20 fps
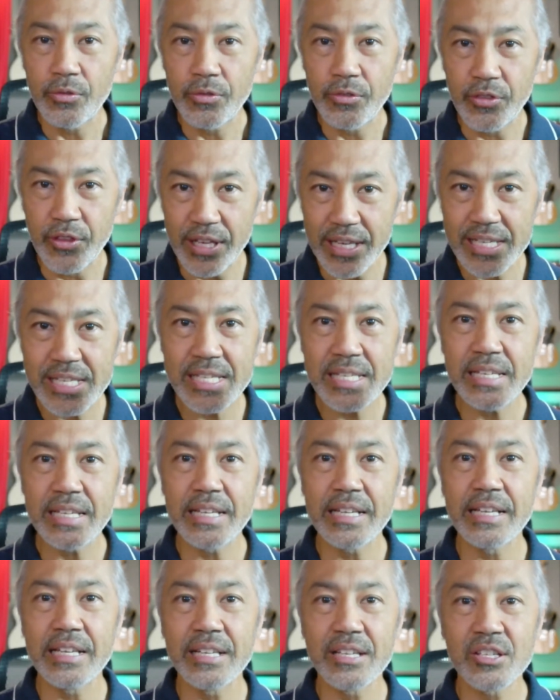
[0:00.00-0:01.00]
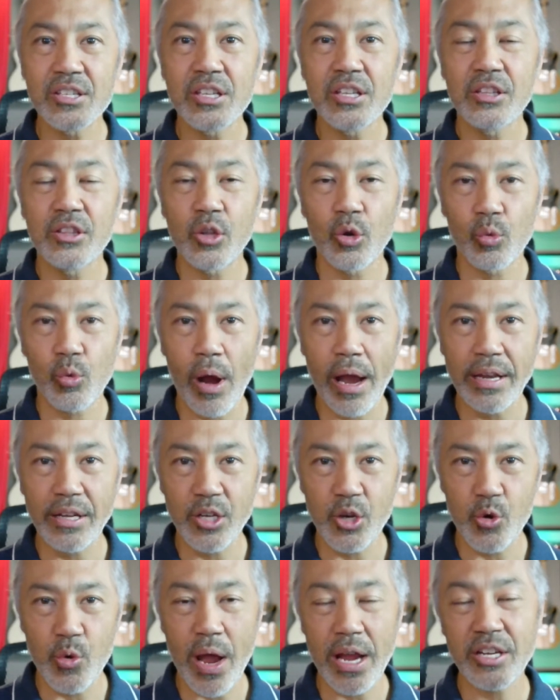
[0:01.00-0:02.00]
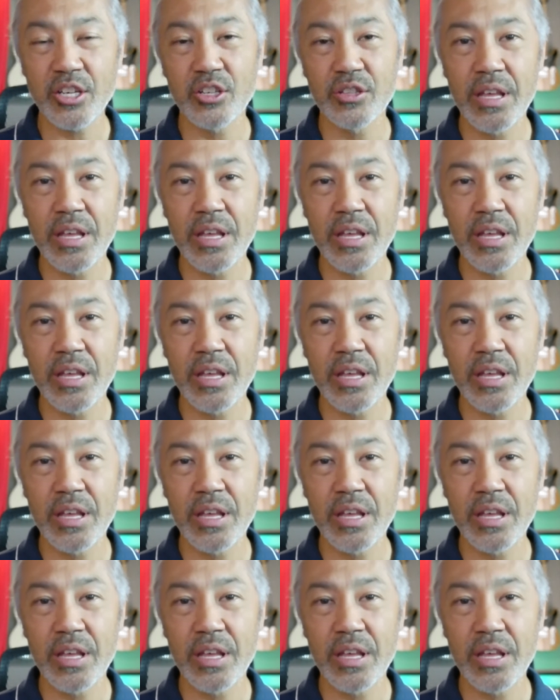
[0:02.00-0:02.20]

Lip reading: this is the right direction